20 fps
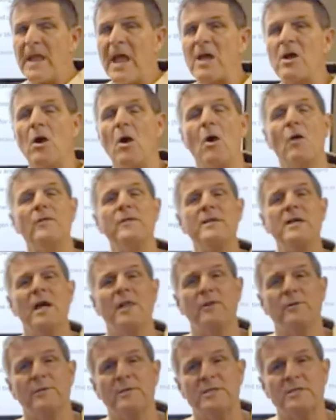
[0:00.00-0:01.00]
and all the
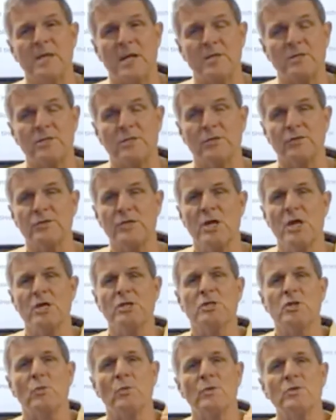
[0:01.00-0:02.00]
other essentials
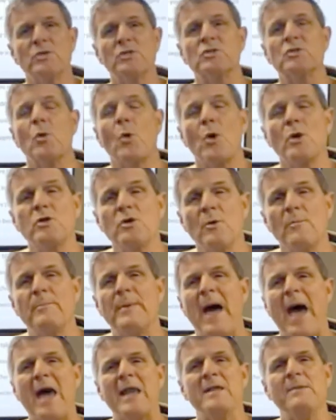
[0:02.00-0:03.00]
to restore your
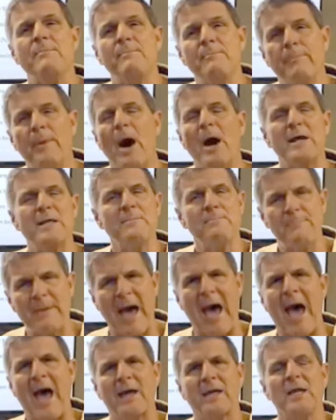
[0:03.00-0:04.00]
body
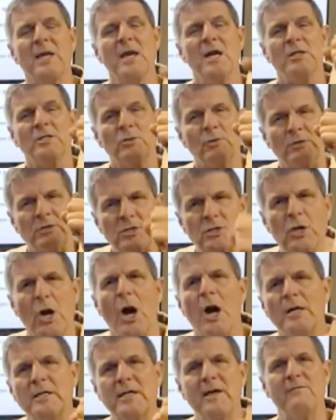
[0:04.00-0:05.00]
back to its
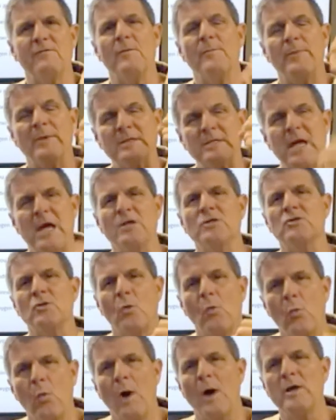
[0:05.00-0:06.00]
God-given
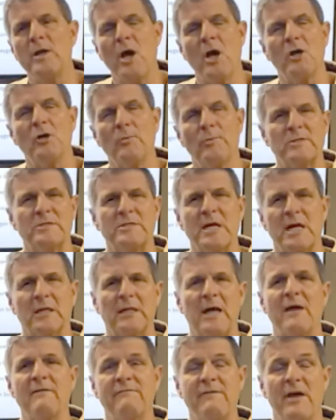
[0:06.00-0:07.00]
potential,
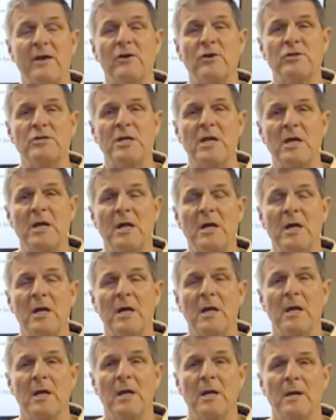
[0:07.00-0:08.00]
100% life energy?
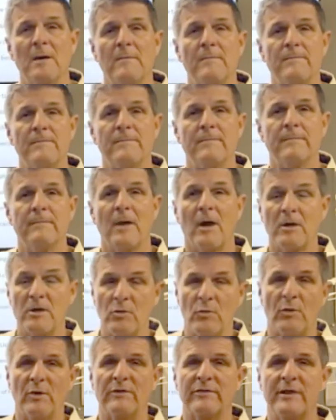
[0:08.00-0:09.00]
Are
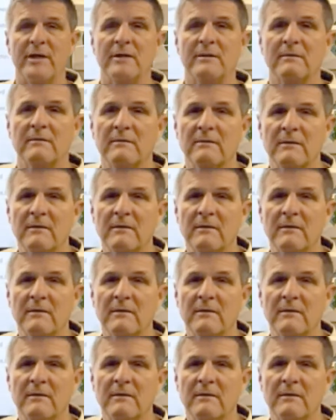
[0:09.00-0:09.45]
you worth it?